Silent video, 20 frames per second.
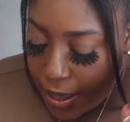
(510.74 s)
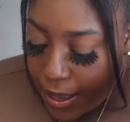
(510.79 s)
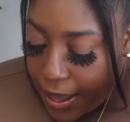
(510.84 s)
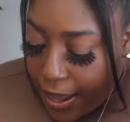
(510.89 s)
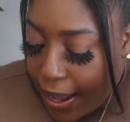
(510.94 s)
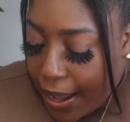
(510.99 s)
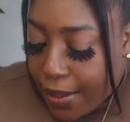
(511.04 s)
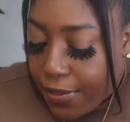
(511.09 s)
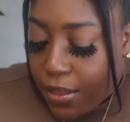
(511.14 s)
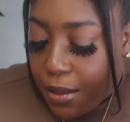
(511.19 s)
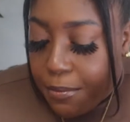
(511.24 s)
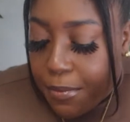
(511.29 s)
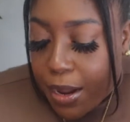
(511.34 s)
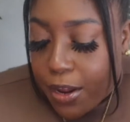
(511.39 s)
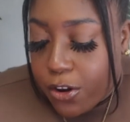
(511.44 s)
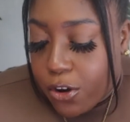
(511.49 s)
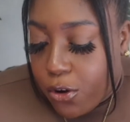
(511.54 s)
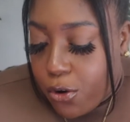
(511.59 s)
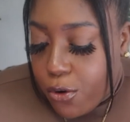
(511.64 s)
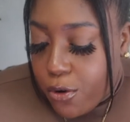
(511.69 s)
and the main
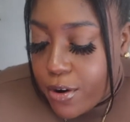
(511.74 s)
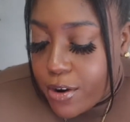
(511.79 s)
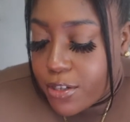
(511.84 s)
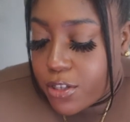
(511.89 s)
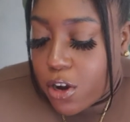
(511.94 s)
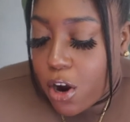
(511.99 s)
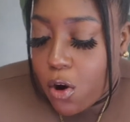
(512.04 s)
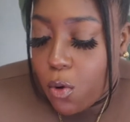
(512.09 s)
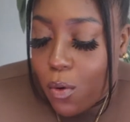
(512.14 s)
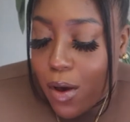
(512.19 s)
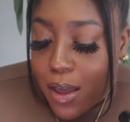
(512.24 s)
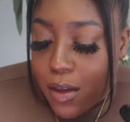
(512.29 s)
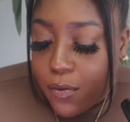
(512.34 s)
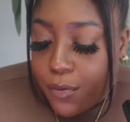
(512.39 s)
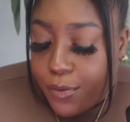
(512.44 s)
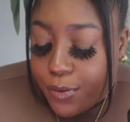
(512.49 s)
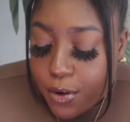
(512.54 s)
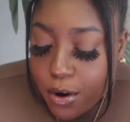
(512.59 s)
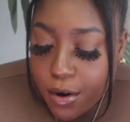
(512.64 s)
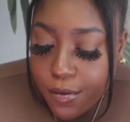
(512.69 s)
accords are white
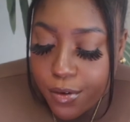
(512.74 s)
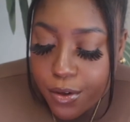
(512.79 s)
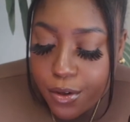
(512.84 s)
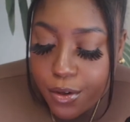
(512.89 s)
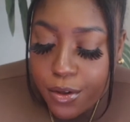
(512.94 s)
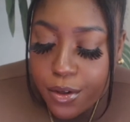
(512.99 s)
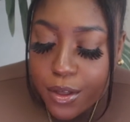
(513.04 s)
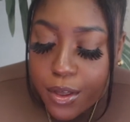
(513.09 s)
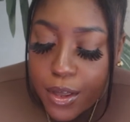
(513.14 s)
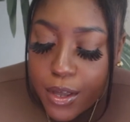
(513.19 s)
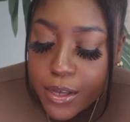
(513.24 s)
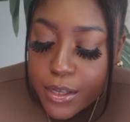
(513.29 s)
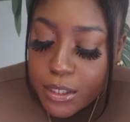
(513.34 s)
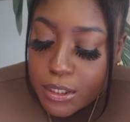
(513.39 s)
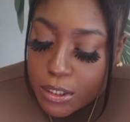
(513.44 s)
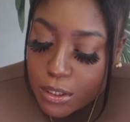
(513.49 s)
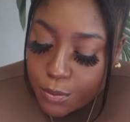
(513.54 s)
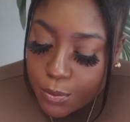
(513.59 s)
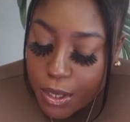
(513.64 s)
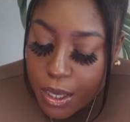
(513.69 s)
floral,
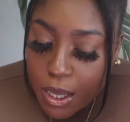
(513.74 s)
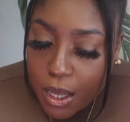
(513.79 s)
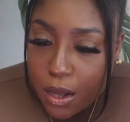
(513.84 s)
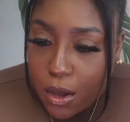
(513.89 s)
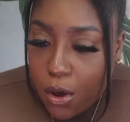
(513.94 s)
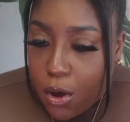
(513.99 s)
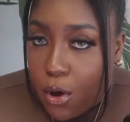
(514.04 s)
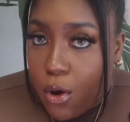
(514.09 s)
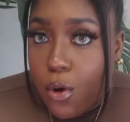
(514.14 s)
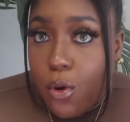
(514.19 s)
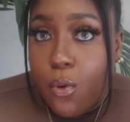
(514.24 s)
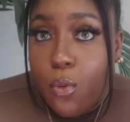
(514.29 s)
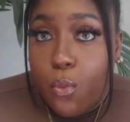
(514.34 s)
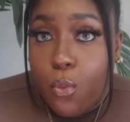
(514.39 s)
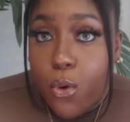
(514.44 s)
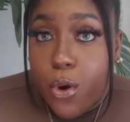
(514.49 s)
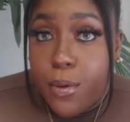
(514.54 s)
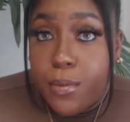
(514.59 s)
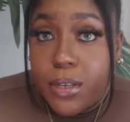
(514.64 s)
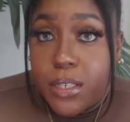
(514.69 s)
sweet,
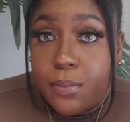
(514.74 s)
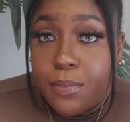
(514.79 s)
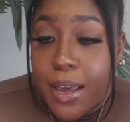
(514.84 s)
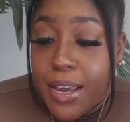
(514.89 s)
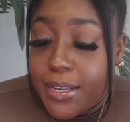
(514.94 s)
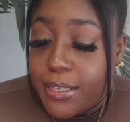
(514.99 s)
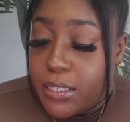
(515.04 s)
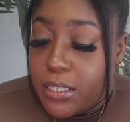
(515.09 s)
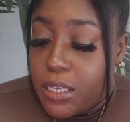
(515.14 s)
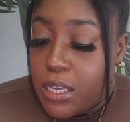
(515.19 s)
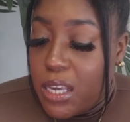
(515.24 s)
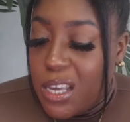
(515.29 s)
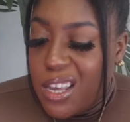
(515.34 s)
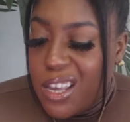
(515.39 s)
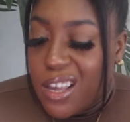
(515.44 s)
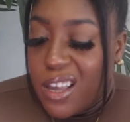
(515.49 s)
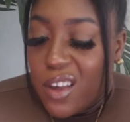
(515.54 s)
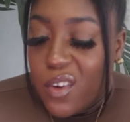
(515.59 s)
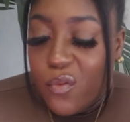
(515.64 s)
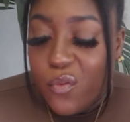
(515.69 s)
warm spicy,
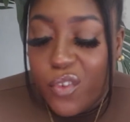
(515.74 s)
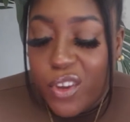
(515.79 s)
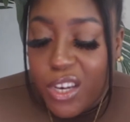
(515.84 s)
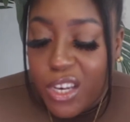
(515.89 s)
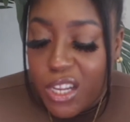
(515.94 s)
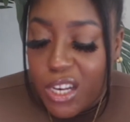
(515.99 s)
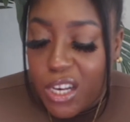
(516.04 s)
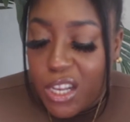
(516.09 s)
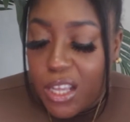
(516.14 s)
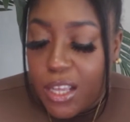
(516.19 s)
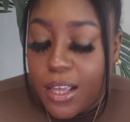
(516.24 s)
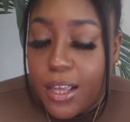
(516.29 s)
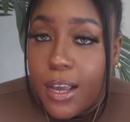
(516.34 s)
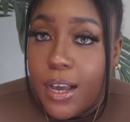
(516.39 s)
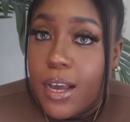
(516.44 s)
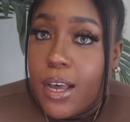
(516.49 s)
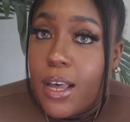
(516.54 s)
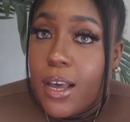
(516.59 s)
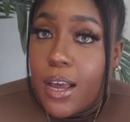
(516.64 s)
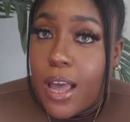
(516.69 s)
vanilla,
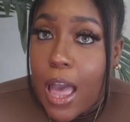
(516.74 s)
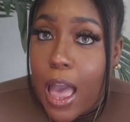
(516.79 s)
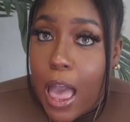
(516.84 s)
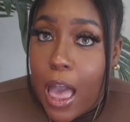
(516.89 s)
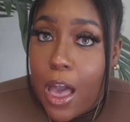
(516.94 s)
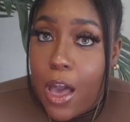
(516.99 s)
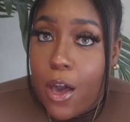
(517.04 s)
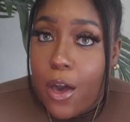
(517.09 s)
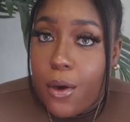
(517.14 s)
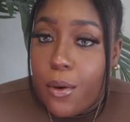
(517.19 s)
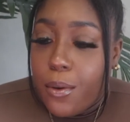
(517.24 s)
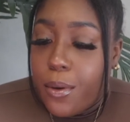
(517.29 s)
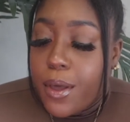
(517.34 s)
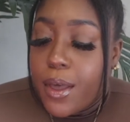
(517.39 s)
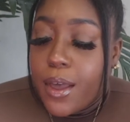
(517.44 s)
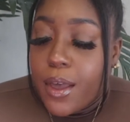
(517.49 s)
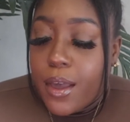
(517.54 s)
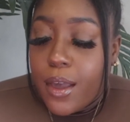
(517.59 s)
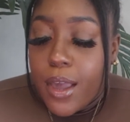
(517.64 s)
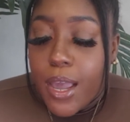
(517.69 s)
cacao,
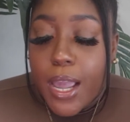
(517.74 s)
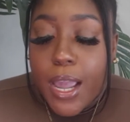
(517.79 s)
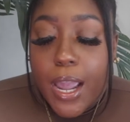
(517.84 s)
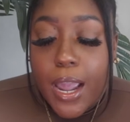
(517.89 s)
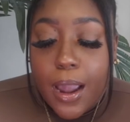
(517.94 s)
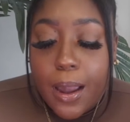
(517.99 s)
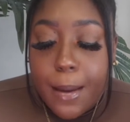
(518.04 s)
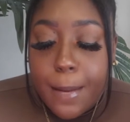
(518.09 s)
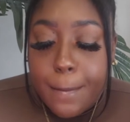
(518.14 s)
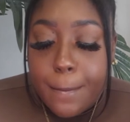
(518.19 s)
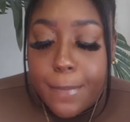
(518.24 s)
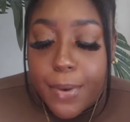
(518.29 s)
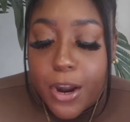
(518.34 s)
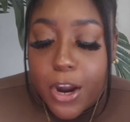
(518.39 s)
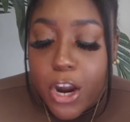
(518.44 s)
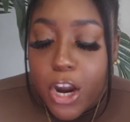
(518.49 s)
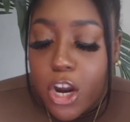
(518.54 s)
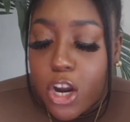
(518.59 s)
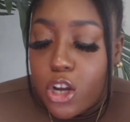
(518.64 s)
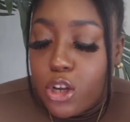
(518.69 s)

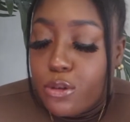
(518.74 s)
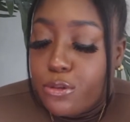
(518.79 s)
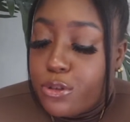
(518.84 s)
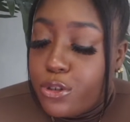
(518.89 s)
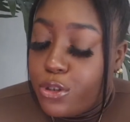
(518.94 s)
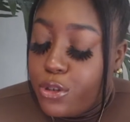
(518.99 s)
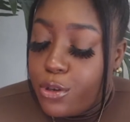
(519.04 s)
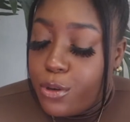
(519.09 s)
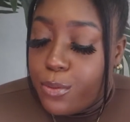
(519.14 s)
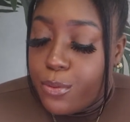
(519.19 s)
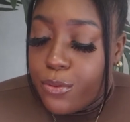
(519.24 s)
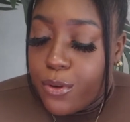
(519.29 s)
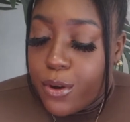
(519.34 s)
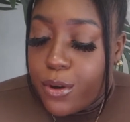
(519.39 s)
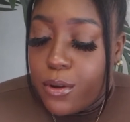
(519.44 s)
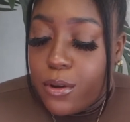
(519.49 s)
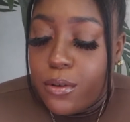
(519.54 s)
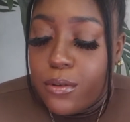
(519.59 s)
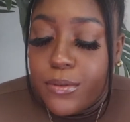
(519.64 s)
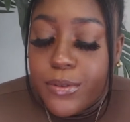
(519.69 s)
amber,
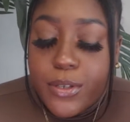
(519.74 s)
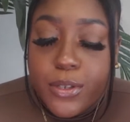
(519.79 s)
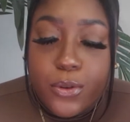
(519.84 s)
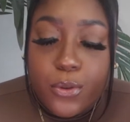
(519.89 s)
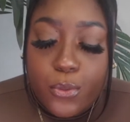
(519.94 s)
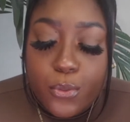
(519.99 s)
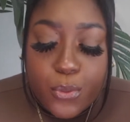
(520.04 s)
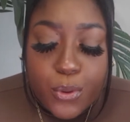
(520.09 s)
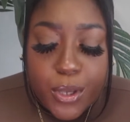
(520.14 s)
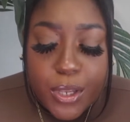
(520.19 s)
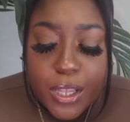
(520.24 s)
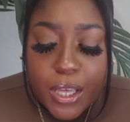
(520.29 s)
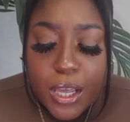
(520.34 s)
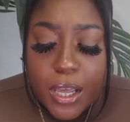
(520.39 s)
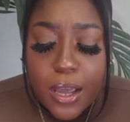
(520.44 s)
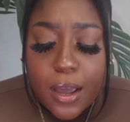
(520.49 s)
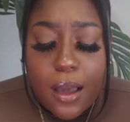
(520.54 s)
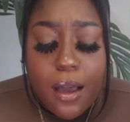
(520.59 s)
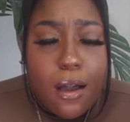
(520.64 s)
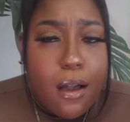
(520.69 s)
tuberose,
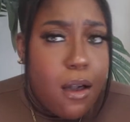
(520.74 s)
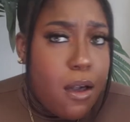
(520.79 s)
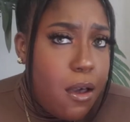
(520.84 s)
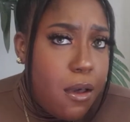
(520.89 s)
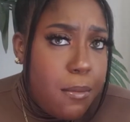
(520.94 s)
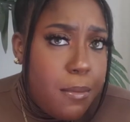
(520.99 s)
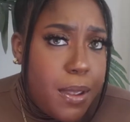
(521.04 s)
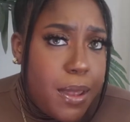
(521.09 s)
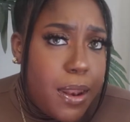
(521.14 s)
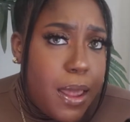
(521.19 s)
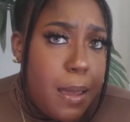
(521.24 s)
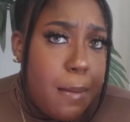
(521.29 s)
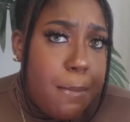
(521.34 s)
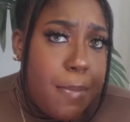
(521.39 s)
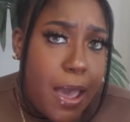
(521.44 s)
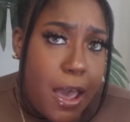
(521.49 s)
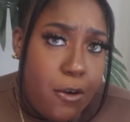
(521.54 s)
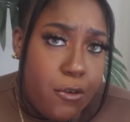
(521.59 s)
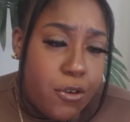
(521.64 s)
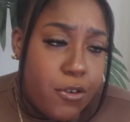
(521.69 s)
woody, almond, and
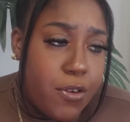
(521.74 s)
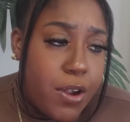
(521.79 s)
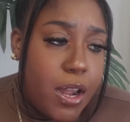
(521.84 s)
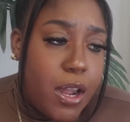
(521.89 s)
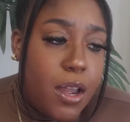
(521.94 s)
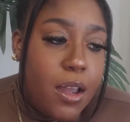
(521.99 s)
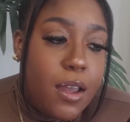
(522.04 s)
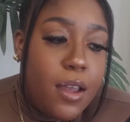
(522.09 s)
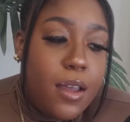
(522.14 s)
powdery.